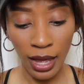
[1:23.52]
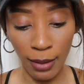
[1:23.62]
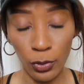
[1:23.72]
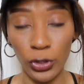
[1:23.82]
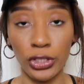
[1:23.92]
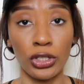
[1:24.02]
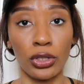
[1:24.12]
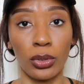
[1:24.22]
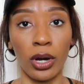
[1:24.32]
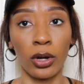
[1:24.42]
I'm going to
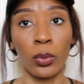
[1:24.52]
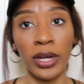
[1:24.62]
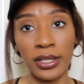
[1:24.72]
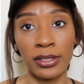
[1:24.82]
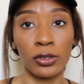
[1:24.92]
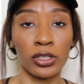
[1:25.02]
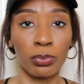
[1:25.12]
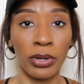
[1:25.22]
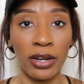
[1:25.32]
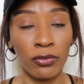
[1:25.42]
do a quick little
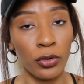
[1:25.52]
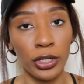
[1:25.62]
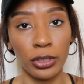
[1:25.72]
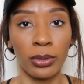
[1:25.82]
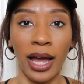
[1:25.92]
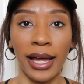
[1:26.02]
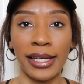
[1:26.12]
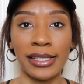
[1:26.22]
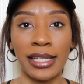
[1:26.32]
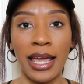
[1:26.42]
spread for you
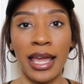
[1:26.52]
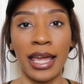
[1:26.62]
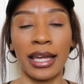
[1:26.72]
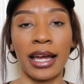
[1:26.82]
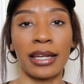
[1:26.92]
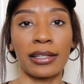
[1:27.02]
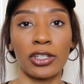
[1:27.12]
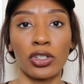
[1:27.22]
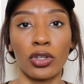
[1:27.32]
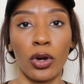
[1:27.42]
guys and kind of
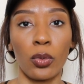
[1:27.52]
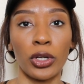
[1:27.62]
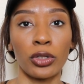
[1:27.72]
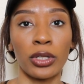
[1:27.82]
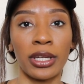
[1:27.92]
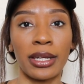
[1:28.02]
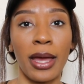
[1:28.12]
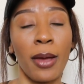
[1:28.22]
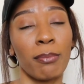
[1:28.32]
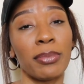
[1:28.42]
let you know what you can
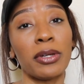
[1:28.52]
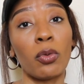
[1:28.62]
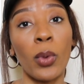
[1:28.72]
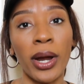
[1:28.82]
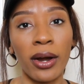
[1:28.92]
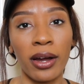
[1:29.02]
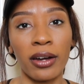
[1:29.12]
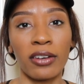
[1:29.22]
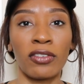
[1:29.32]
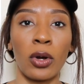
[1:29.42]
be aware
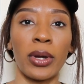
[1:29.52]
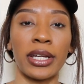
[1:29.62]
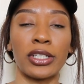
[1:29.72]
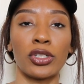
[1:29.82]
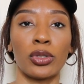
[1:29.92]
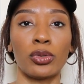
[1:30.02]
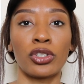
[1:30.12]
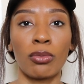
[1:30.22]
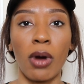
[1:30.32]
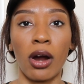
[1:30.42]
of going into
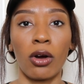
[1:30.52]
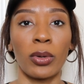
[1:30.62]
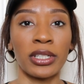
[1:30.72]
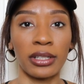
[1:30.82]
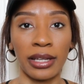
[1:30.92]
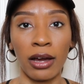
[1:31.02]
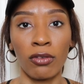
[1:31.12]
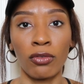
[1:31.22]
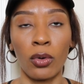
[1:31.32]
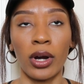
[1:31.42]
tomorrow, what to look out
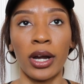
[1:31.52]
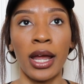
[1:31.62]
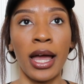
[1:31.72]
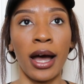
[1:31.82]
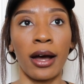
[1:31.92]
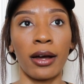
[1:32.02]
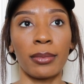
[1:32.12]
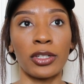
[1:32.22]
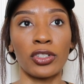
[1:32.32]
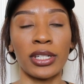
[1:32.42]
for,
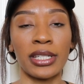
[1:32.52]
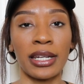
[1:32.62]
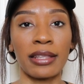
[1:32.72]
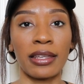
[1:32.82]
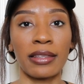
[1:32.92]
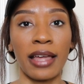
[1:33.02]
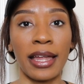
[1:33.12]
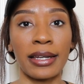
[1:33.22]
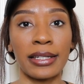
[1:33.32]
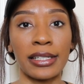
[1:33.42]
um, and just anything
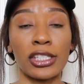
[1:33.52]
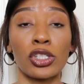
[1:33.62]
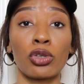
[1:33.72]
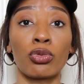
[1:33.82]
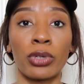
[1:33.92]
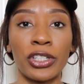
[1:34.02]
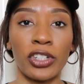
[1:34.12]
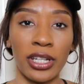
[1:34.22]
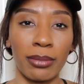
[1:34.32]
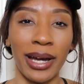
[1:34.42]
that needs to
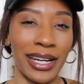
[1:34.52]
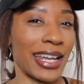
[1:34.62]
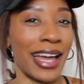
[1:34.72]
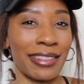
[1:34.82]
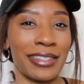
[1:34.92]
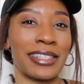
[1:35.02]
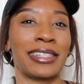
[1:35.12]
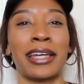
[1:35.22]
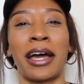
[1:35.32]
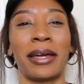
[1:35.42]
reach anybody at this
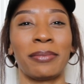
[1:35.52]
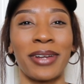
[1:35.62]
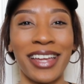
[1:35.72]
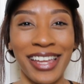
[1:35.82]
time.